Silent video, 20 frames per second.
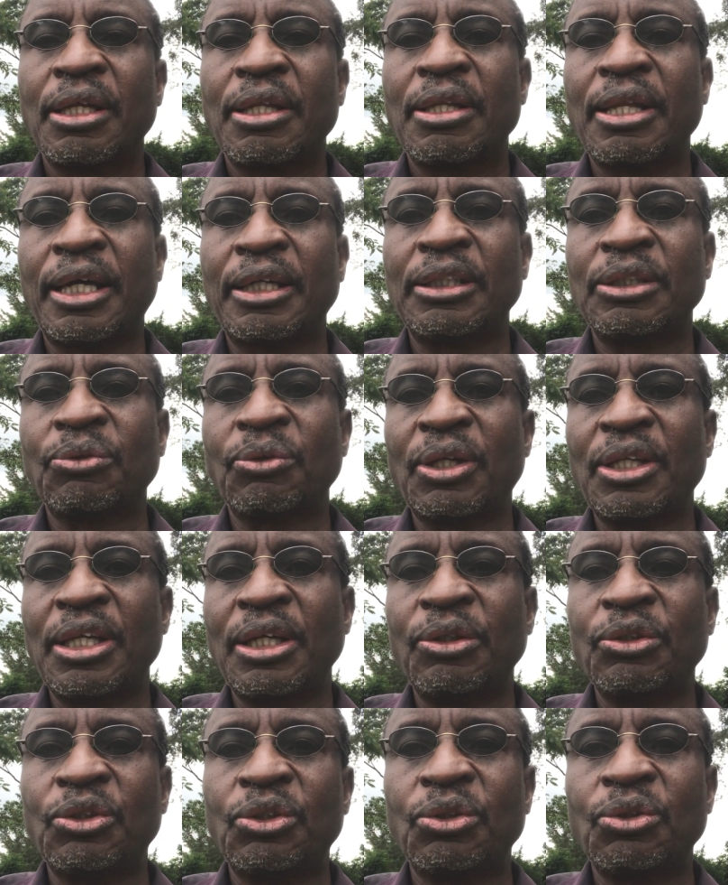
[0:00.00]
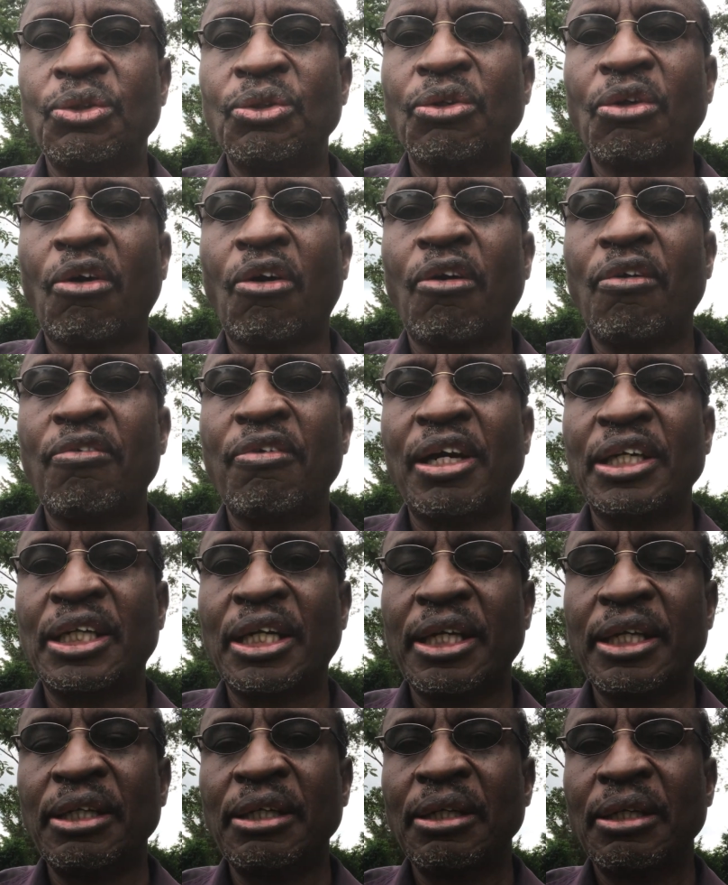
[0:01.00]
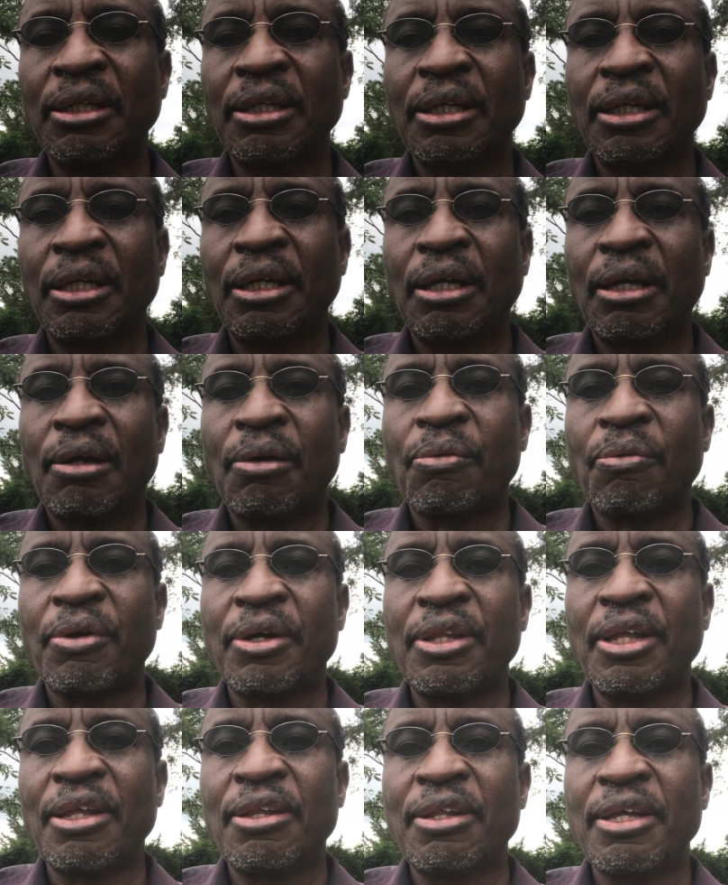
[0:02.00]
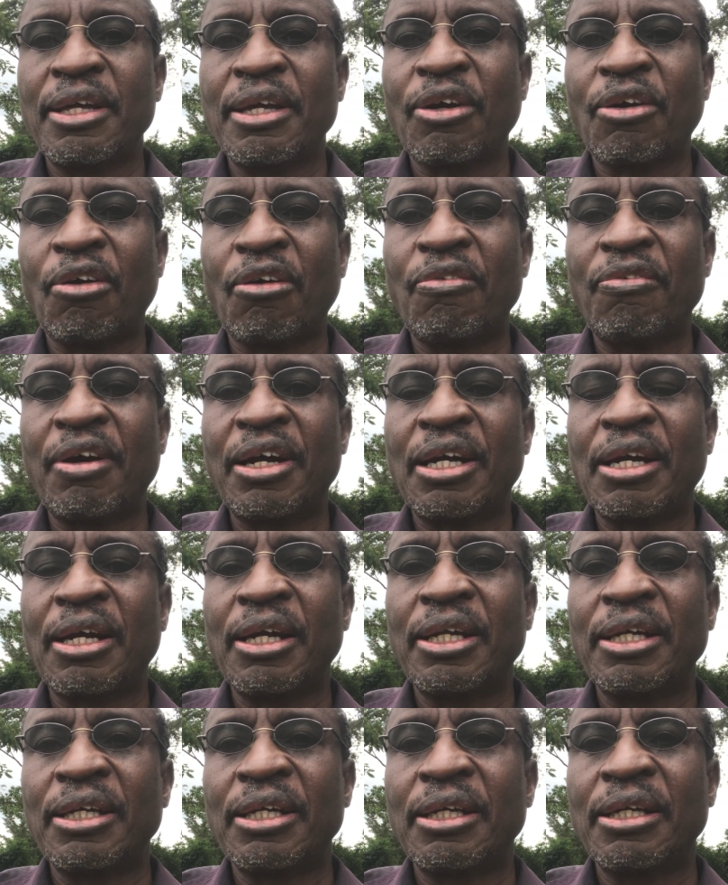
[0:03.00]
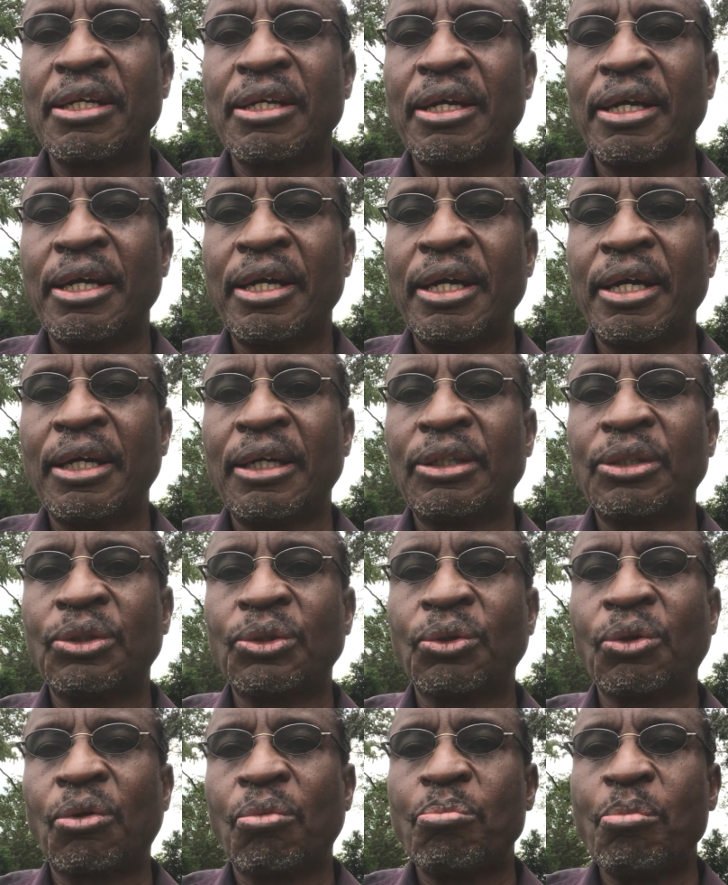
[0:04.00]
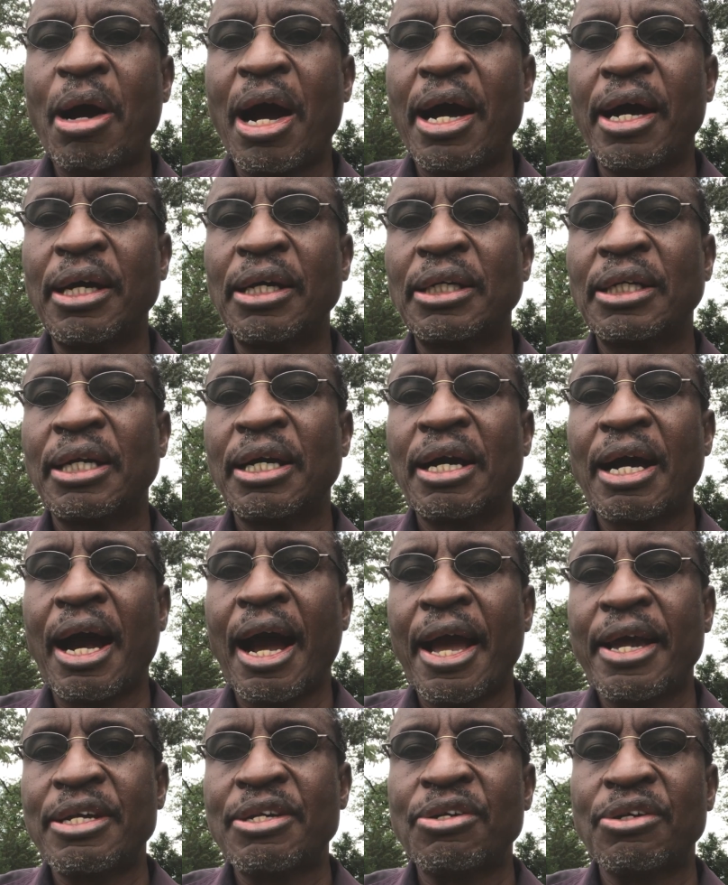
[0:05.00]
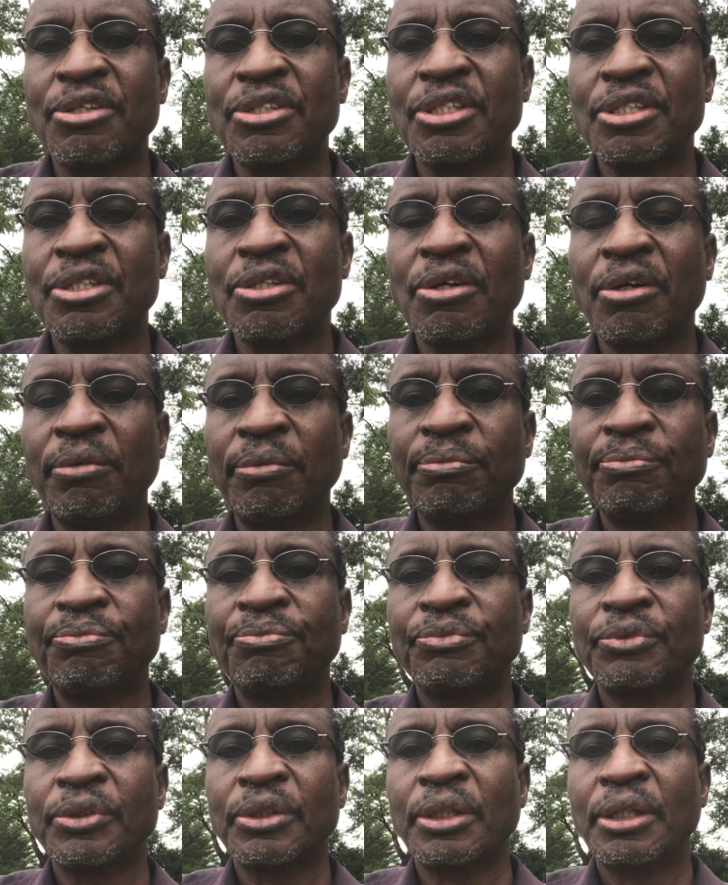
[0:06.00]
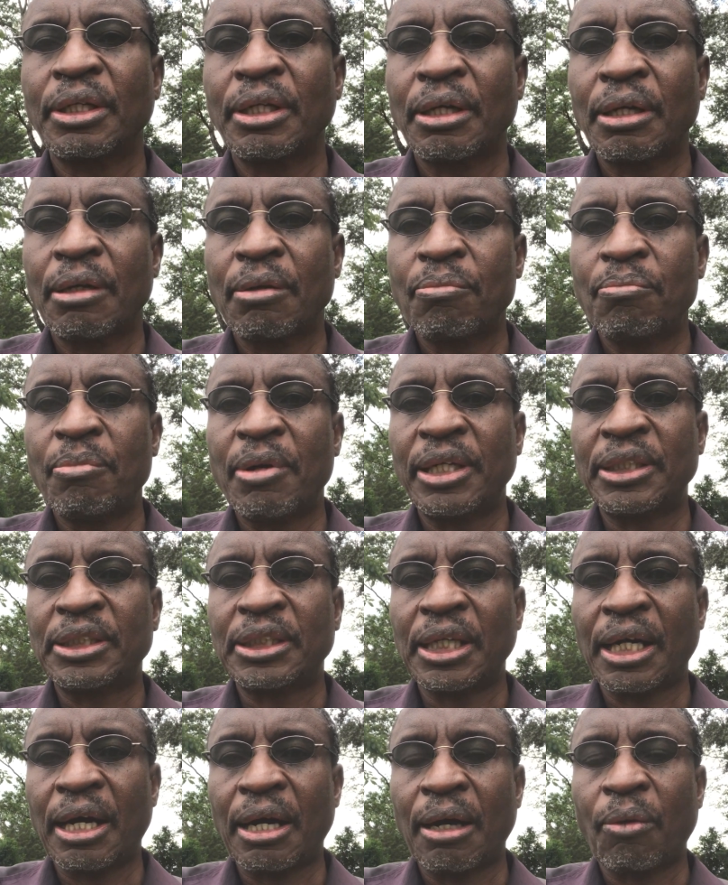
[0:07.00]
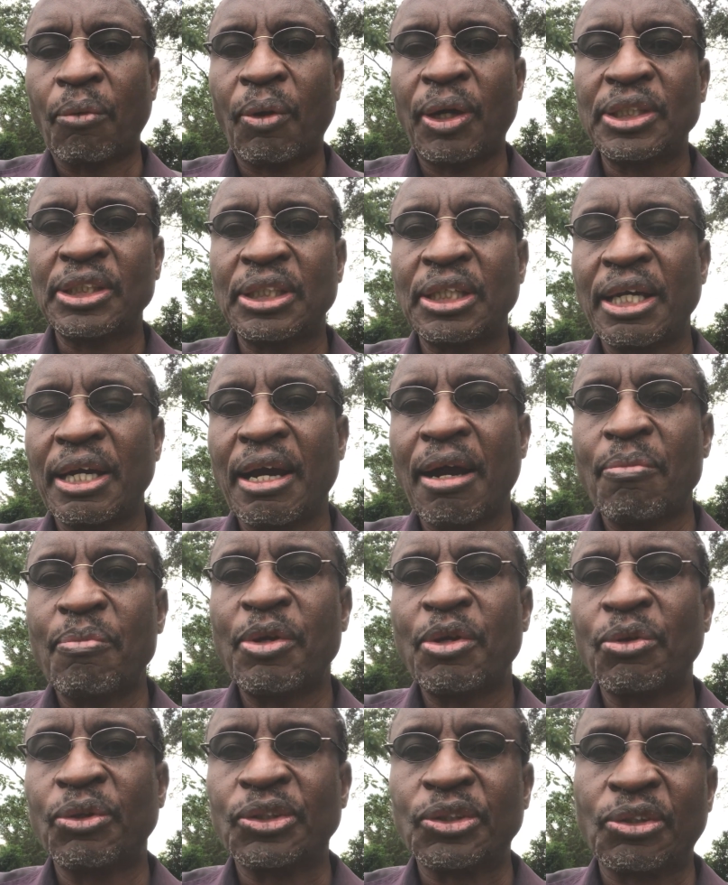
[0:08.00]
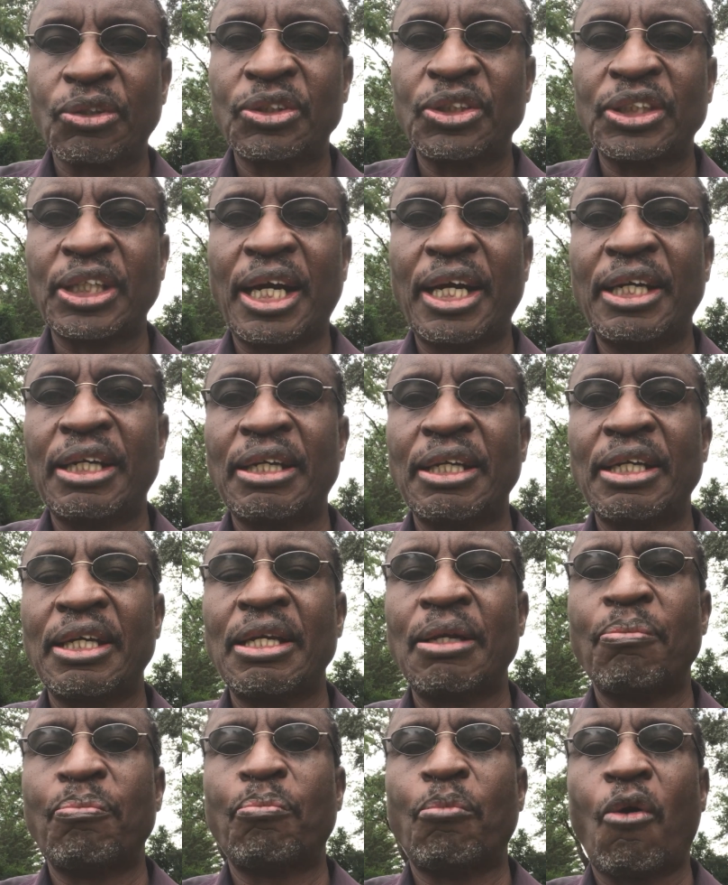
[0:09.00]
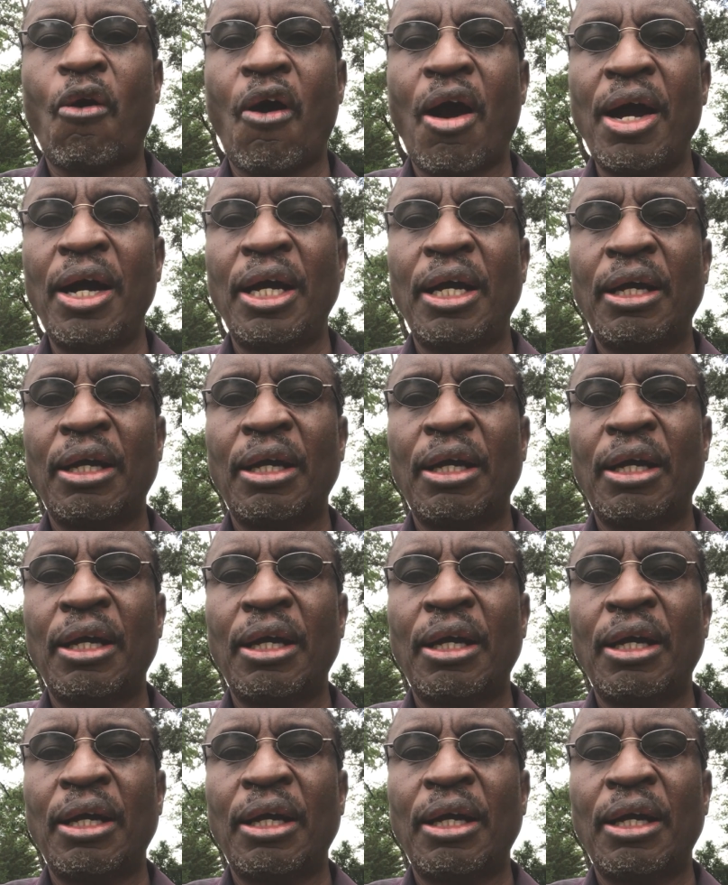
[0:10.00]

That is what they used to do overtly. Whether they covertly took bang, I don't know. But what the government was concerned in more